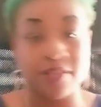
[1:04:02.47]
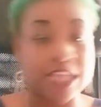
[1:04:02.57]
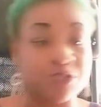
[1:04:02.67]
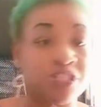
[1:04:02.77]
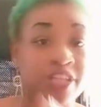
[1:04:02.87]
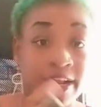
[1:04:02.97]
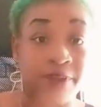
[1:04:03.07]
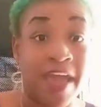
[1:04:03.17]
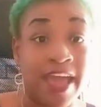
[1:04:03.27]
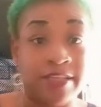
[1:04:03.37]
That's what you did
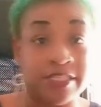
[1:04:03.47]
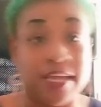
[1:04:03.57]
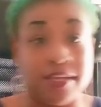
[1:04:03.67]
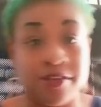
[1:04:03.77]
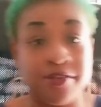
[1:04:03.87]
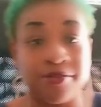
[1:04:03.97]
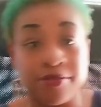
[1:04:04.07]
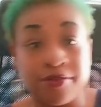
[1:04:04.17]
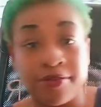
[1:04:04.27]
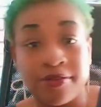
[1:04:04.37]
in the past, didn't
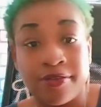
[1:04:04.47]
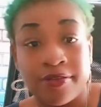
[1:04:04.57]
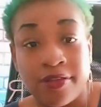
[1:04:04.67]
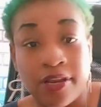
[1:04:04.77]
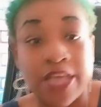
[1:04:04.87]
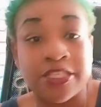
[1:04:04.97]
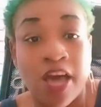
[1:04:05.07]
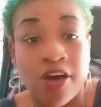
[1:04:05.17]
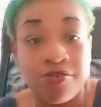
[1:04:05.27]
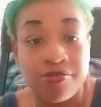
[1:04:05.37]
Let's
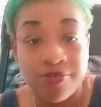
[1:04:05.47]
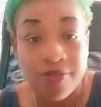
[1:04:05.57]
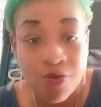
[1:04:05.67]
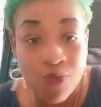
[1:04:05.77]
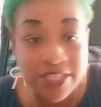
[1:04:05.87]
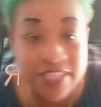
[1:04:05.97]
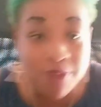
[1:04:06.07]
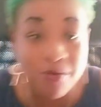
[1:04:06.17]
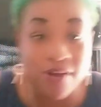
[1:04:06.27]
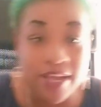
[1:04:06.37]
go. What's
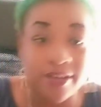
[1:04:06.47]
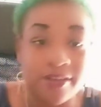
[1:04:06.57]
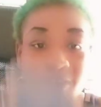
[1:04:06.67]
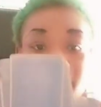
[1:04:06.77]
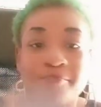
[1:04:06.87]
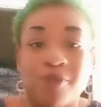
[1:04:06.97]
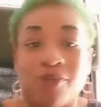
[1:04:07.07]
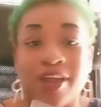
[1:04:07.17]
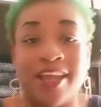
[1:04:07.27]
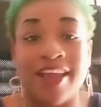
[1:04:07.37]
up, Maria?
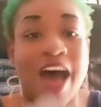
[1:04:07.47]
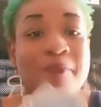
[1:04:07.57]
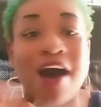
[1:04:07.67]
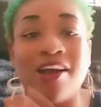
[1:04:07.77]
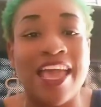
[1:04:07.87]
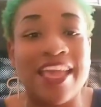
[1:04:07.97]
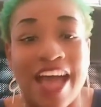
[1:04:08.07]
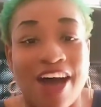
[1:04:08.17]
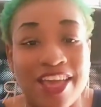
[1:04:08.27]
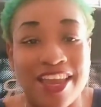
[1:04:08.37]
Marine, I'm all in
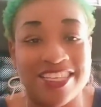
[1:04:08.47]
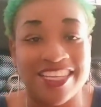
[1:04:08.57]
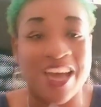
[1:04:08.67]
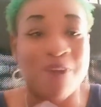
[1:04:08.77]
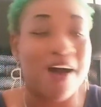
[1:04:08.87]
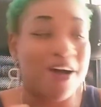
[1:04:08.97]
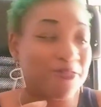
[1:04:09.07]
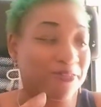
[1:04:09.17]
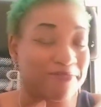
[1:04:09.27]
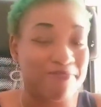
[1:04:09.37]
y'all energy. Come
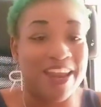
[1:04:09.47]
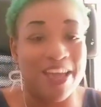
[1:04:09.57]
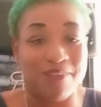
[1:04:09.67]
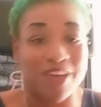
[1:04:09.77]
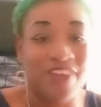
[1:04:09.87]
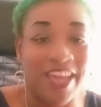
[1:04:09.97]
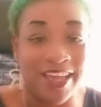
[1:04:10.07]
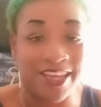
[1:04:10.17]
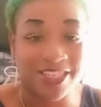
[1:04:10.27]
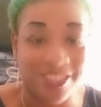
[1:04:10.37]
on. My damn left
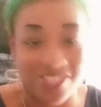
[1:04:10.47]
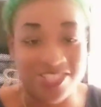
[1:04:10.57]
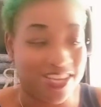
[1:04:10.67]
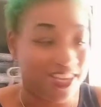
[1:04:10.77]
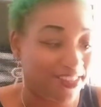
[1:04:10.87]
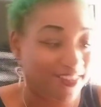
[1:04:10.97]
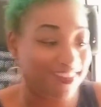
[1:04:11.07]
hand itching. Shit.